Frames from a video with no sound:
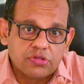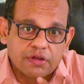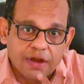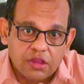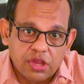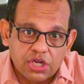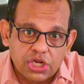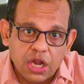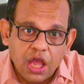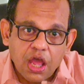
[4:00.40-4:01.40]
is a
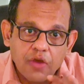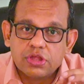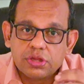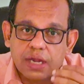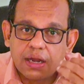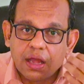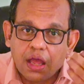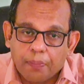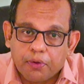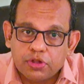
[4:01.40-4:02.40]
transaction which is done
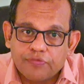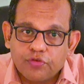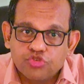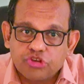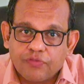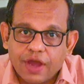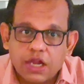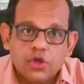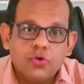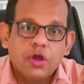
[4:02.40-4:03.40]
upon the future
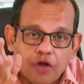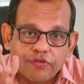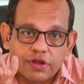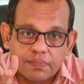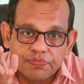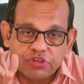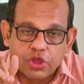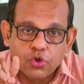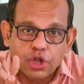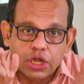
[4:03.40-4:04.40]
value of a
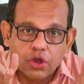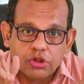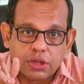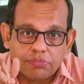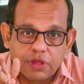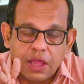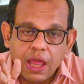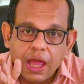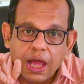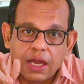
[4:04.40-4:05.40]
security or something,
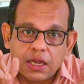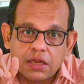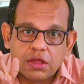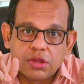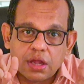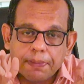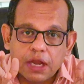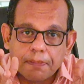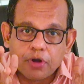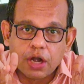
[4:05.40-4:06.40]
and it is
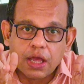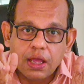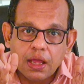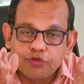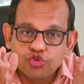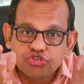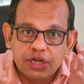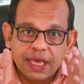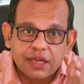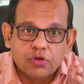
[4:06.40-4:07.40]
depend upon a
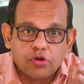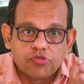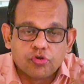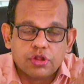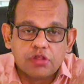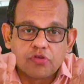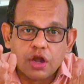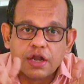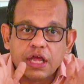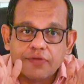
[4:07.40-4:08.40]
future date also. It is
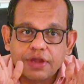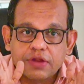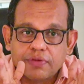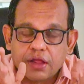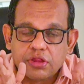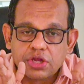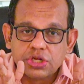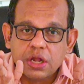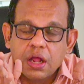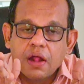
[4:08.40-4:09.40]
called a derivative
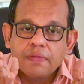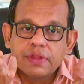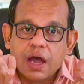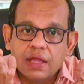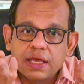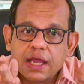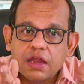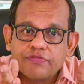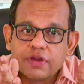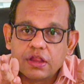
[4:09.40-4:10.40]
transaction. The other
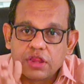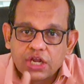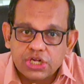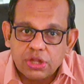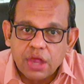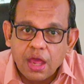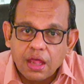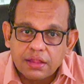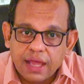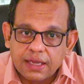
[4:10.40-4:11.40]
kind of transactions
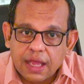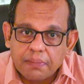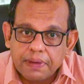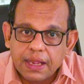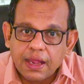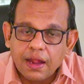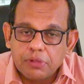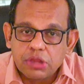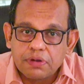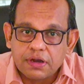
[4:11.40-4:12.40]
that can be
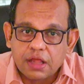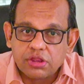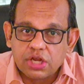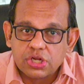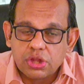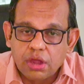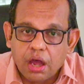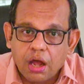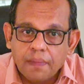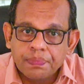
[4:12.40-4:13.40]
permissible transactions
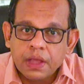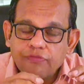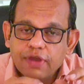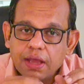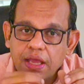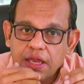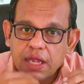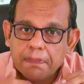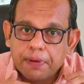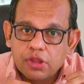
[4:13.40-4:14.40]
are if an
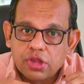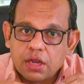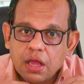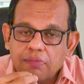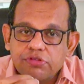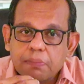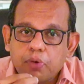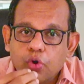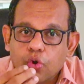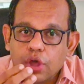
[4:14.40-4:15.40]
Indian person gives a
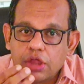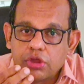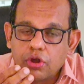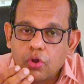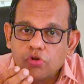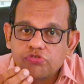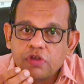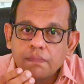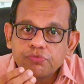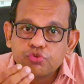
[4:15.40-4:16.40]
borrowings or loans
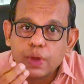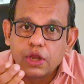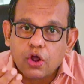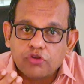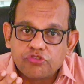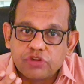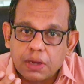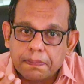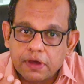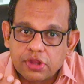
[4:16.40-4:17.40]
to a
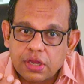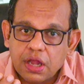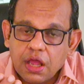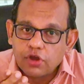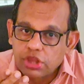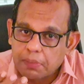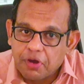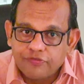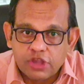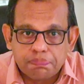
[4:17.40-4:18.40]
non-resident person for some
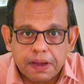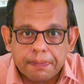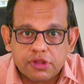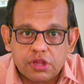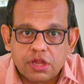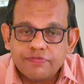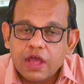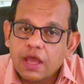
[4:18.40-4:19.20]
of his purpose itself,